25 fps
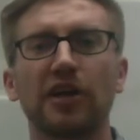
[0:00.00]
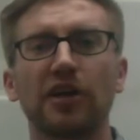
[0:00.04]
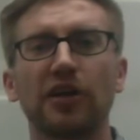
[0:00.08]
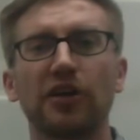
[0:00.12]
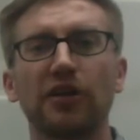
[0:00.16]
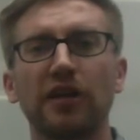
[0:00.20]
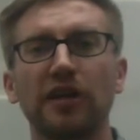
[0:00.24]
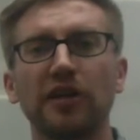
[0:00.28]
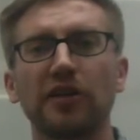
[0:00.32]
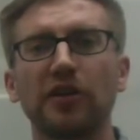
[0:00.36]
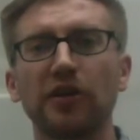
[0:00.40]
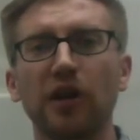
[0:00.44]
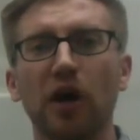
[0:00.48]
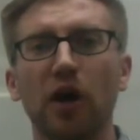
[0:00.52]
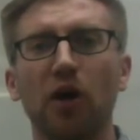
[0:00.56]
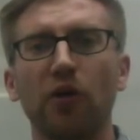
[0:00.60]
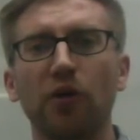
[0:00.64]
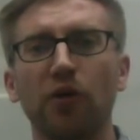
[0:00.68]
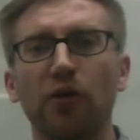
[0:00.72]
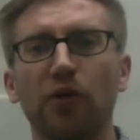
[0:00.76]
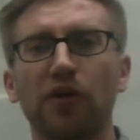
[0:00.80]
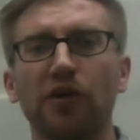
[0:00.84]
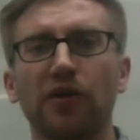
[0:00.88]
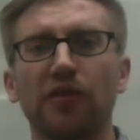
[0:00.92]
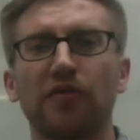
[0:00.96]
you need to know in
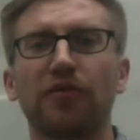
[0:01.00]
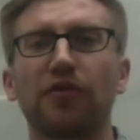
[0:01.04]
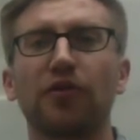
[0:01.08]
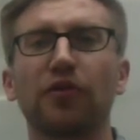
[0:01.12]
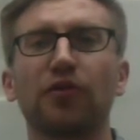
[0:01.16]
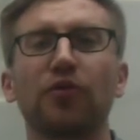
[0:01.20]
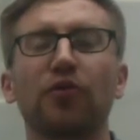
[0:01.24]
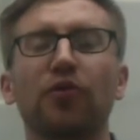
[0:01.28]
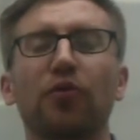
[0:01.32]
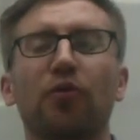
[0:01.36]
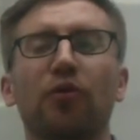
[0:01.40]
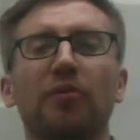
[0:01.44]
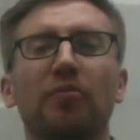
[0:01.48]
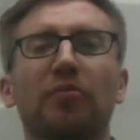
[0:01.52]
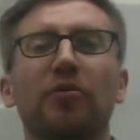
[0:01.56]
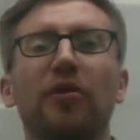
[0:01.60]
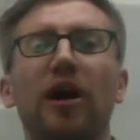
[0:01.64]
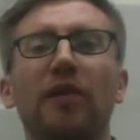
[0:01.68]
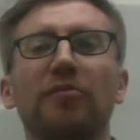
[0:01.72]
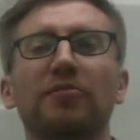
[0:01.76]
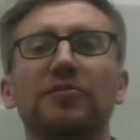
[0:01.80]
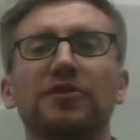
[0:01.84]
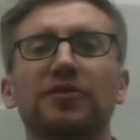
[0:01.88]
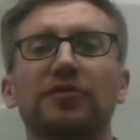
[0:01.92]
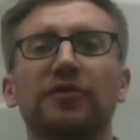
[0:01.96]
order to do the word
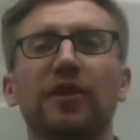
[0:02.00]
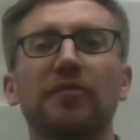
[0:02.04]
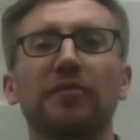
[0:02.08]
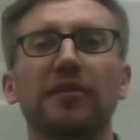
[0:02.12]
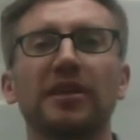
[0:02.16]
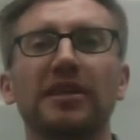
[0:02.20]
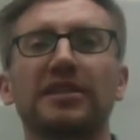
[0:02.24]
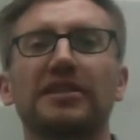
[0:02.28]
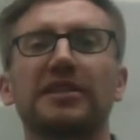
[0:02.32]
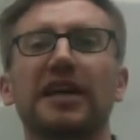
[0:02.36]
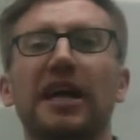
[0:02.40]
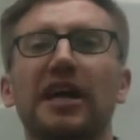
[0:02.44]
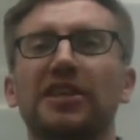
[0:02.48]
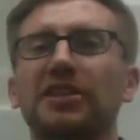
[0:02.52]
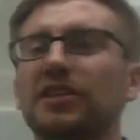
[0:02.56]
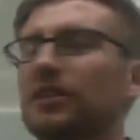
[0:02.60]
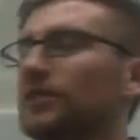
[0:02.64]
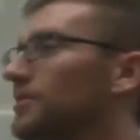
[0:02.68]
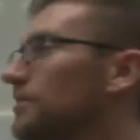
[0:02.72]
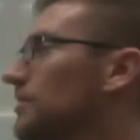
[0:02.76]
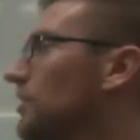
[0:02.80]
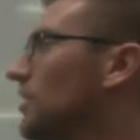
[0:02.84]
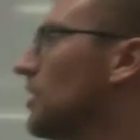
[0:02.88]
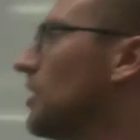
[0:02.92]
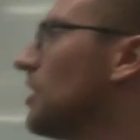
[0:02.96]
problems from these
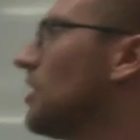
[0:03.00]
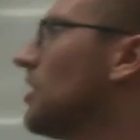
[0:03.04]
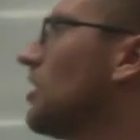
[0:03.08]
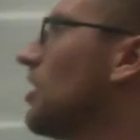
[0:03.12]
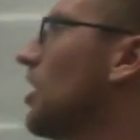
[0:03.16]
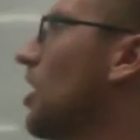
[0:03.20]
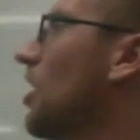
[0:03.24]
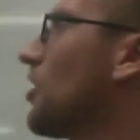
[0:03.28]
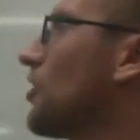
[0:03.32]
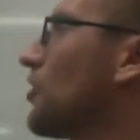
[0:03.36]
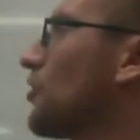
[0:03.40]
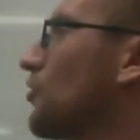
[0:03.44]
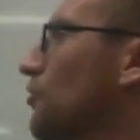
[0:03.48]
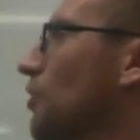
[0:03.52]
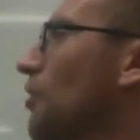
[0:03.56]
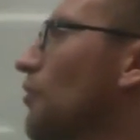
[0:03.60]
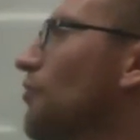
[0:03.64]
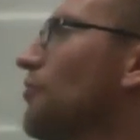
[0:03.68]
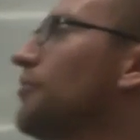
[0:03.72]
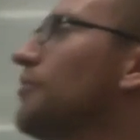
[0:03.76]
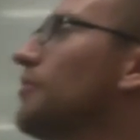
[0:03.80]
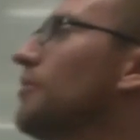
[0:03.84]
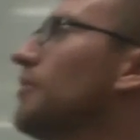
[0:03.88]
sections. Our growth